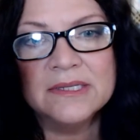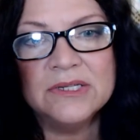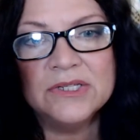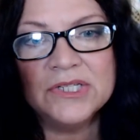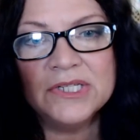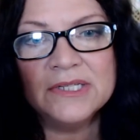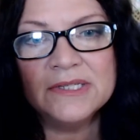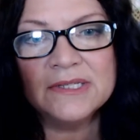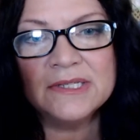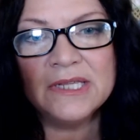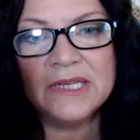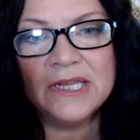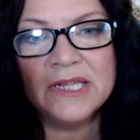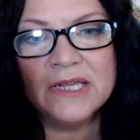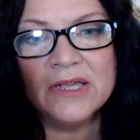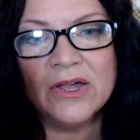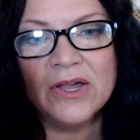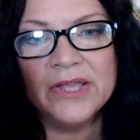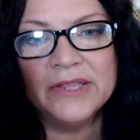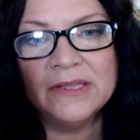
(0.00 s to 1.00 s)
she's sitting
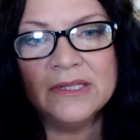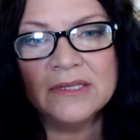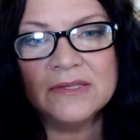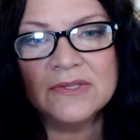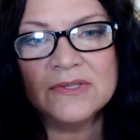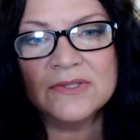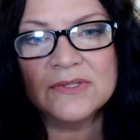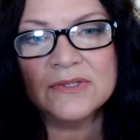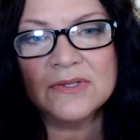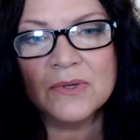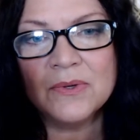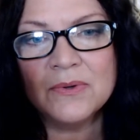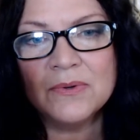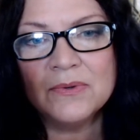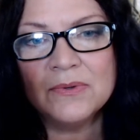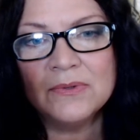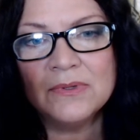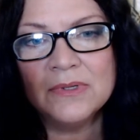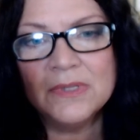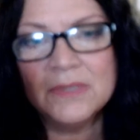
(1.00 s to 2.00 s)
on this
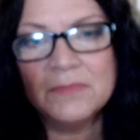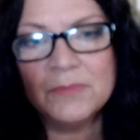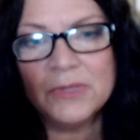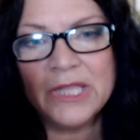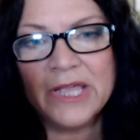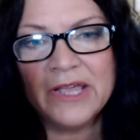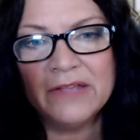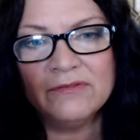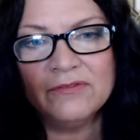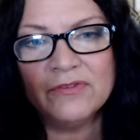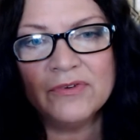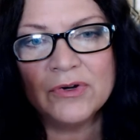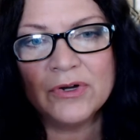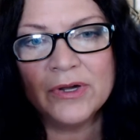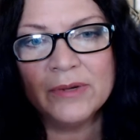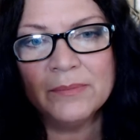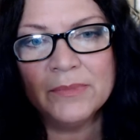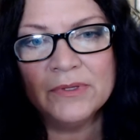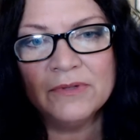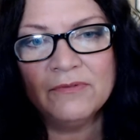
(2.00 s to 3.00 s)
stone
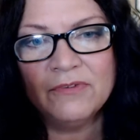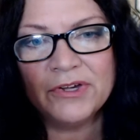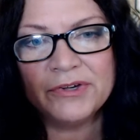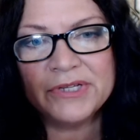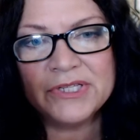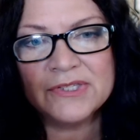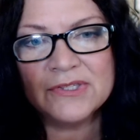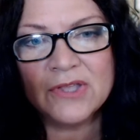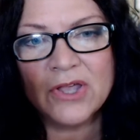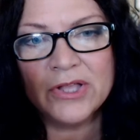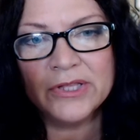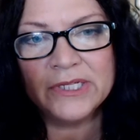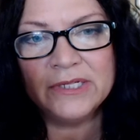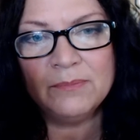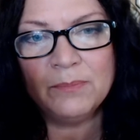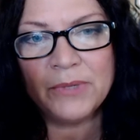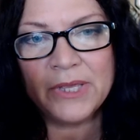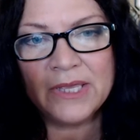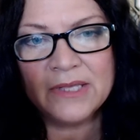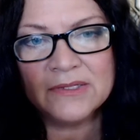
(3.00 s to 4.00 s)
platform, very solid
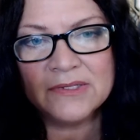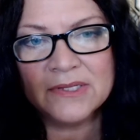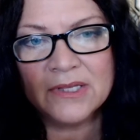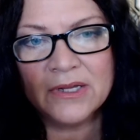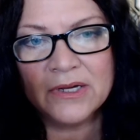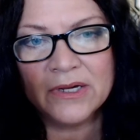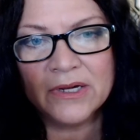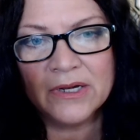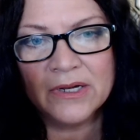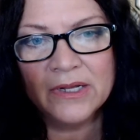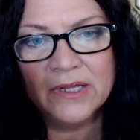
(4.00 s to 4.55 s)
base here.